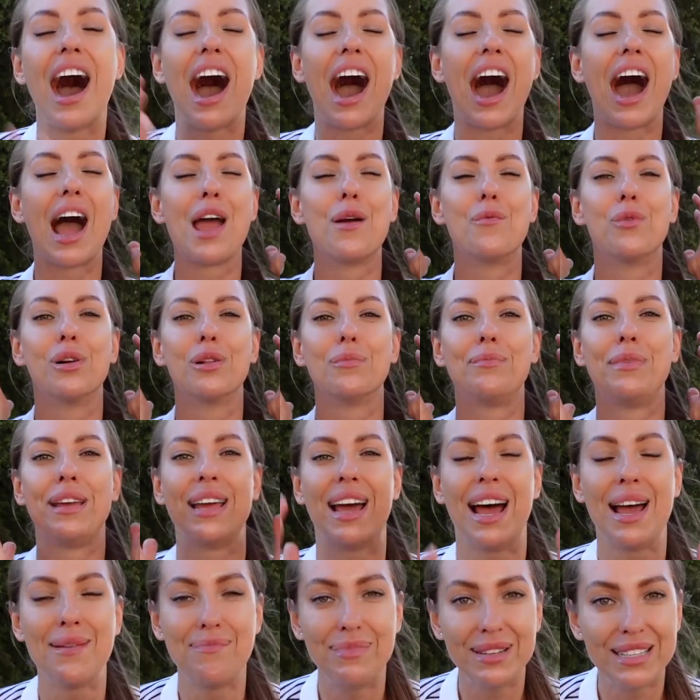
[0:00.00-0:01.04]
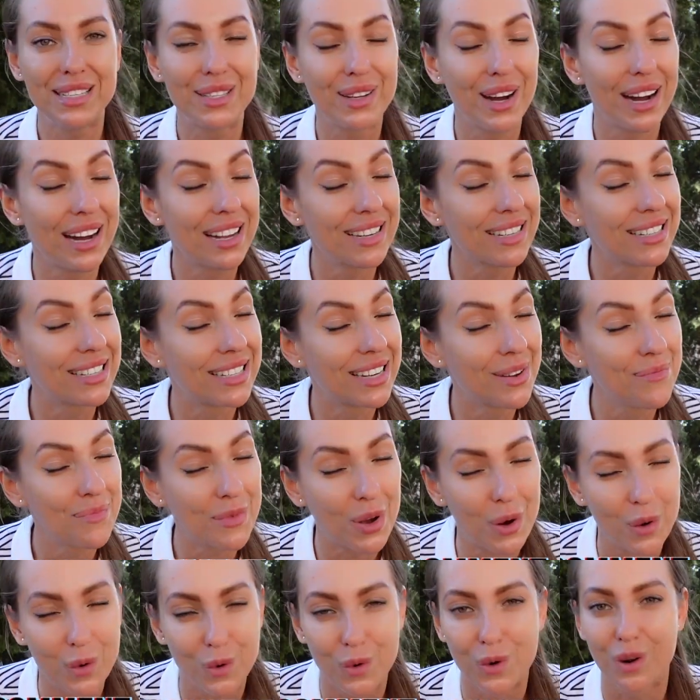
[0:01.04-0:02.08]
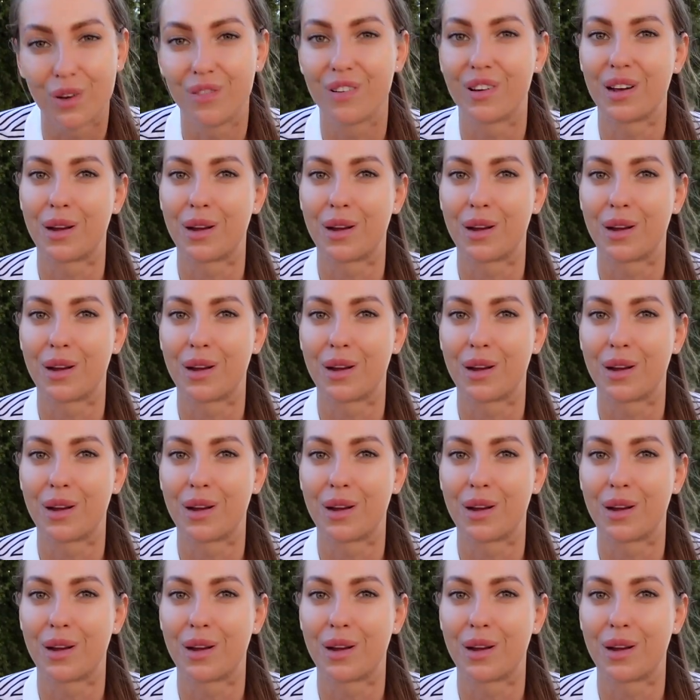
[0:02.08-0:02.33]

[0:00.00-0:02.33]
I will be happy to answer all of your